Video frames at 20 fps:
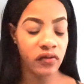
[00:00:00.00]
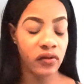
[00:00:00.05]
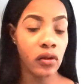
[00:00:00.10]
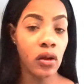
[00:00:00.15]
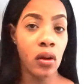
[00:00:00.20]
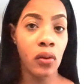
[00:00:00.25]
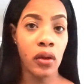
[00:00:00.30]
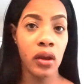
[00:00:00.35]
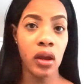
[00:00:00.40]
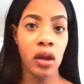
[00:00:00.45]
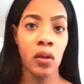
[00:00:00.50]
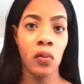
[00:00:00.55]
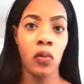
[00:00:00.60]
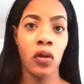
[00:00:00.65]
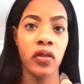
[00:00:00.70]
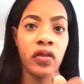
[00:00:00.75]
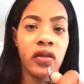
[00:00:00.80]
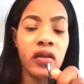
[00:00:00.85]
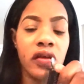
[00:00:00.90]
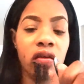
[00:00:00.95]
go in
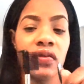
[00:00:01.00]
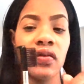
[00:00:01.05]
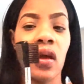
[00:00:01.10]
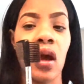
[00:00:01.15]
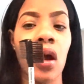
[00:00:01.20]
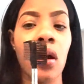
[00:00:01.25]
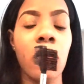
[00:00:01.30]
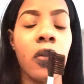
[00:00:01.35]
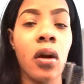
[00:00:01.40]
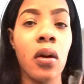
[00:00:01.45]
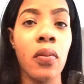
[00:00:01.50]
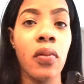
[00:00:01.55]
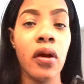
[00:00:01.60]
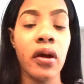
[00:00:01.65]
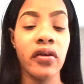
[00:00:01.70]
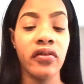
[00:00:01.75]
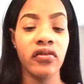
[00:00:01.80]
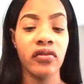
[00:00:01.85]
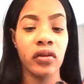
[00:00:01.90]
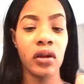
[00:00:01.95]
with this eyebrow
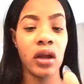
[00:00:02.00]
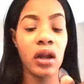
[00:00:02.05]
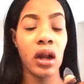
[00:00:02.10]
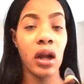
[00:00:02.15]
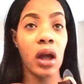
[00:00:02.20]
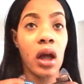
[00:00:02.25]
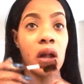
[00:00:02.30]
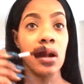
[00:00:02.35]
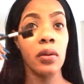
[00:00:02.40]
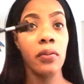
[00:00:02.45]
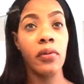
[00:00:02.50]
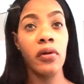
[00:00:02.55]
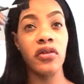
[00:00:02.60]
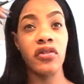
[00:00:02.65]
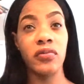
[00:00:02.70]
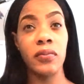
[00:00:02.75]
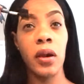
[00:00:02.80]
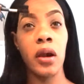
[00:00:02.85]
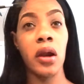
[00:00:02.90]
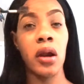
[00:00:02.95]
brush, and I kind of
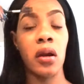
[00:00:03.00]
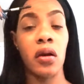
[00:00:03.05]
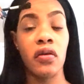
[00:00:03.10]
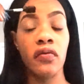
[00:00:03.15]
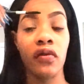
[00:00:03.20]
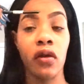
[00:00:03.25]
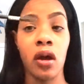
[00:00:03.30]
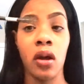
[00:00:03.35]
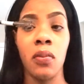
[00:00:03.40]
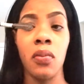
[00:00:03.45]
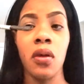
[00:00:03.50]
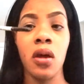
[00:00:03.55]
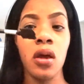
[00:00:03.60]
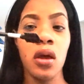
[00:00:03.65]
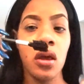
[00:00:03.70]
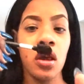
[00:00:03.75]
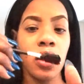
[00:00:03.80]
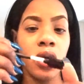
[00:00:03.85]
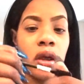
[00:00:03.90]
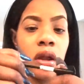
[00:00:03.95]
brush my hairs up
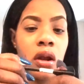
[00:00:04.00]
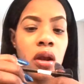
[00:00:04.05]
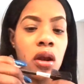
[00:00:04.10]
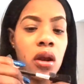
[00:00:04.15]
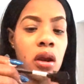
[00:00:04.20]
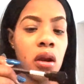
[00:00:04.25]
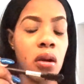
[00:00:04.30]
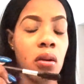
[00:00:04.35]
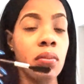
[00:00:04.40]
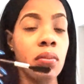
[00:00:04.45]
in here.